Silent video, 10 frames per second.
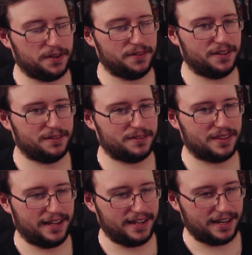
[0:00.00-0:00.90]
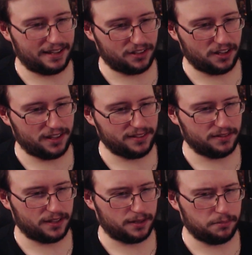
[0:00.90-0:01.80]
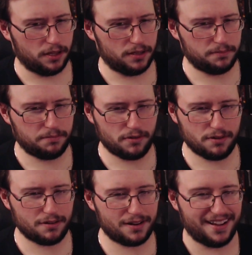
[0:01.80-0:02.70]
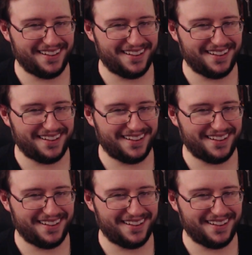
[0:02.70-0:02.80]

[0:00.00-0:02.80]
of the thing, and I saw this. I was like, Bloodborne,